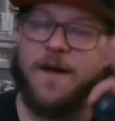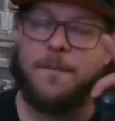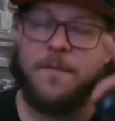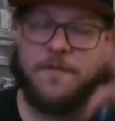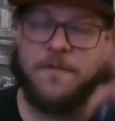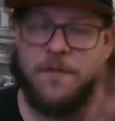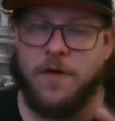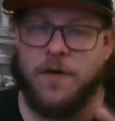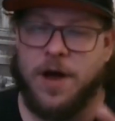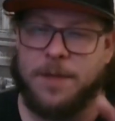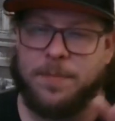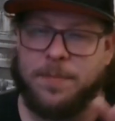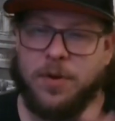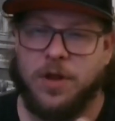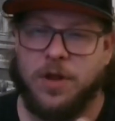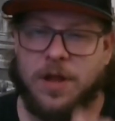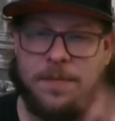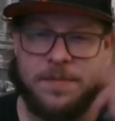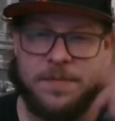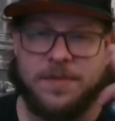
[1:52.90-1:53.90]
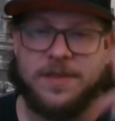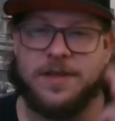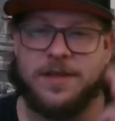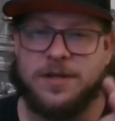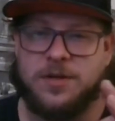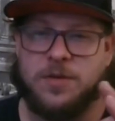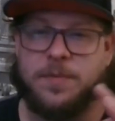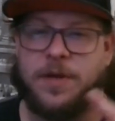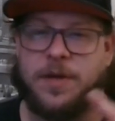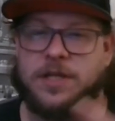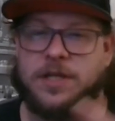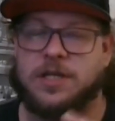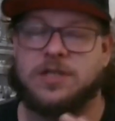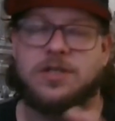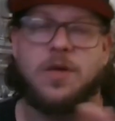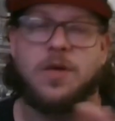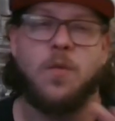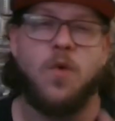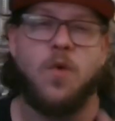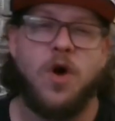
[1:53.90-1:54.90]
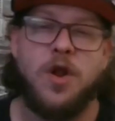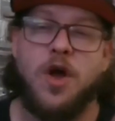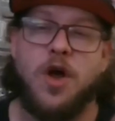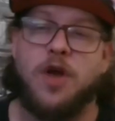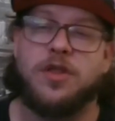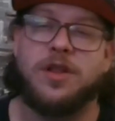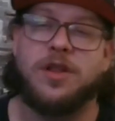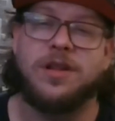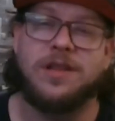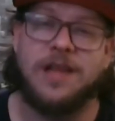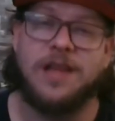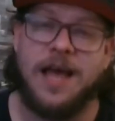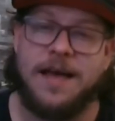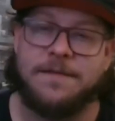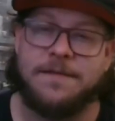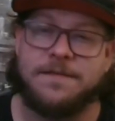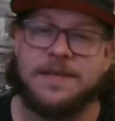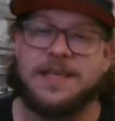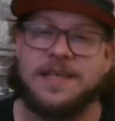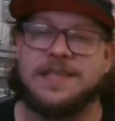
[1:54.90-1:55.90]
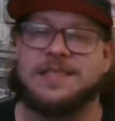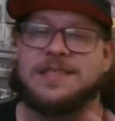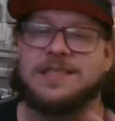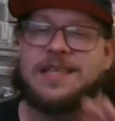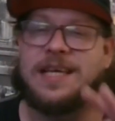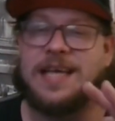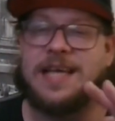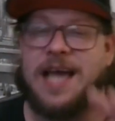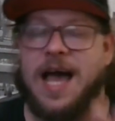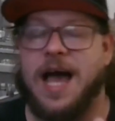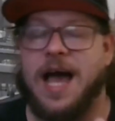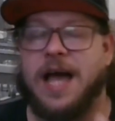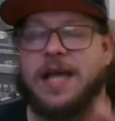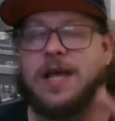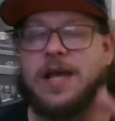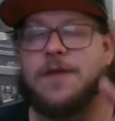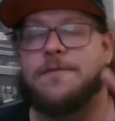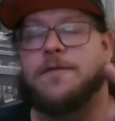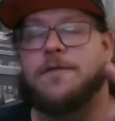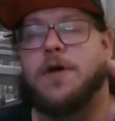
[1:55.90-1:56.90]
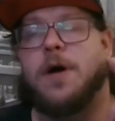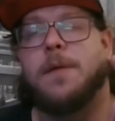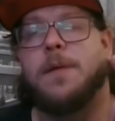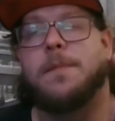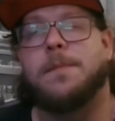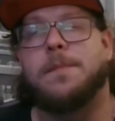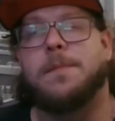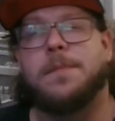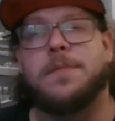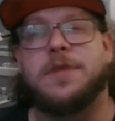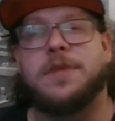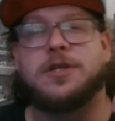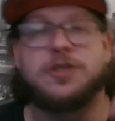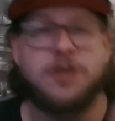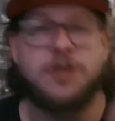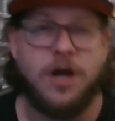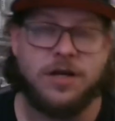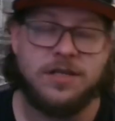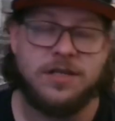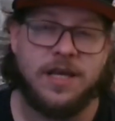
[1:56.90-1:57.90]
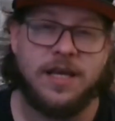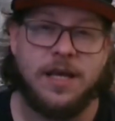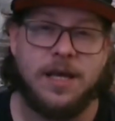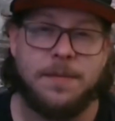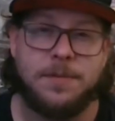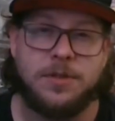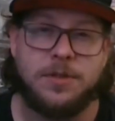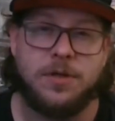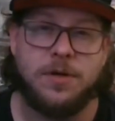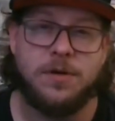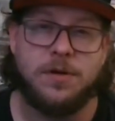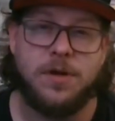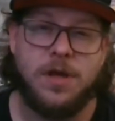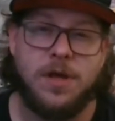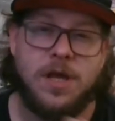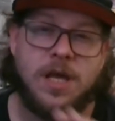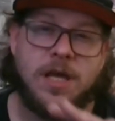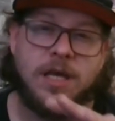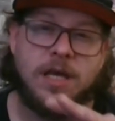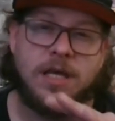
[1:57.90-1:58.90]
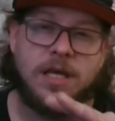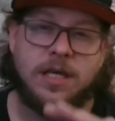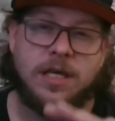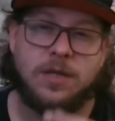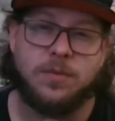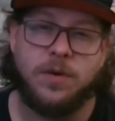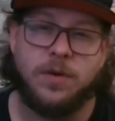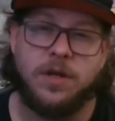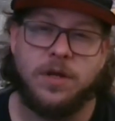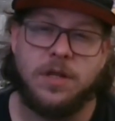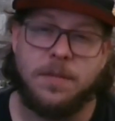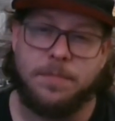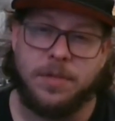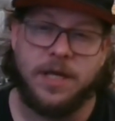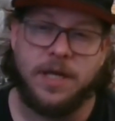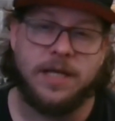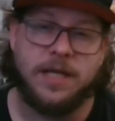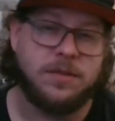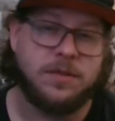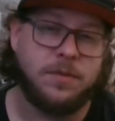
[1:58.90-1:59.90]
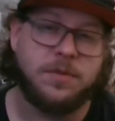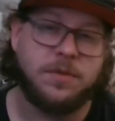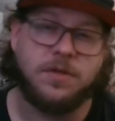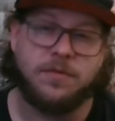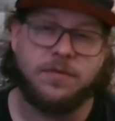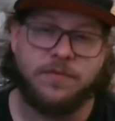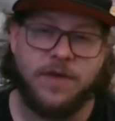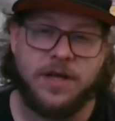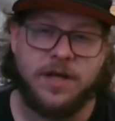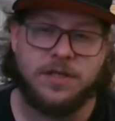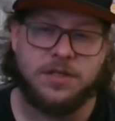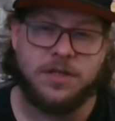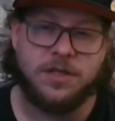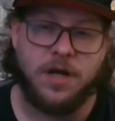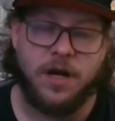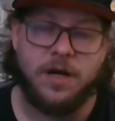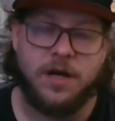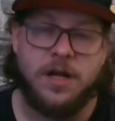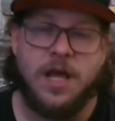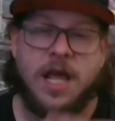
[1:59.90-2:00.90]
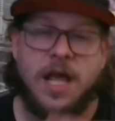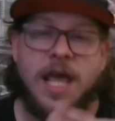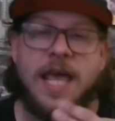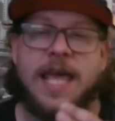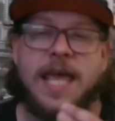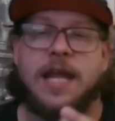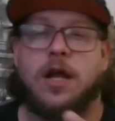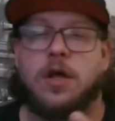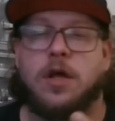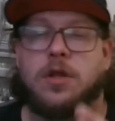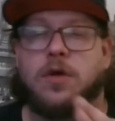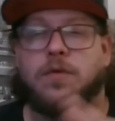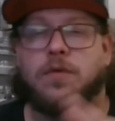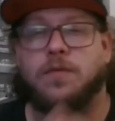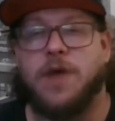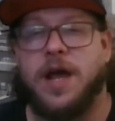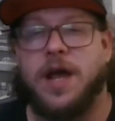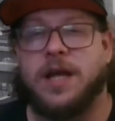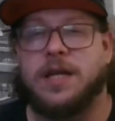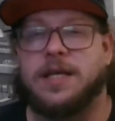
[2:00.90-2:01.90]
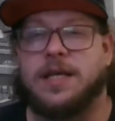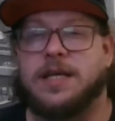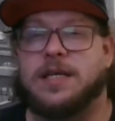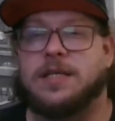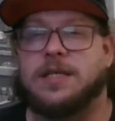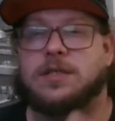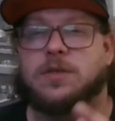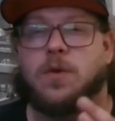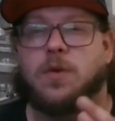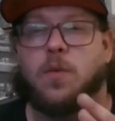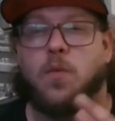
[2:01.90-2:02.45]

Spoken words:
before I pull up the two pictures, the one on the left is the guy from the Shark Tank episode. He's wearing the blazer with the red shirt. And on the right is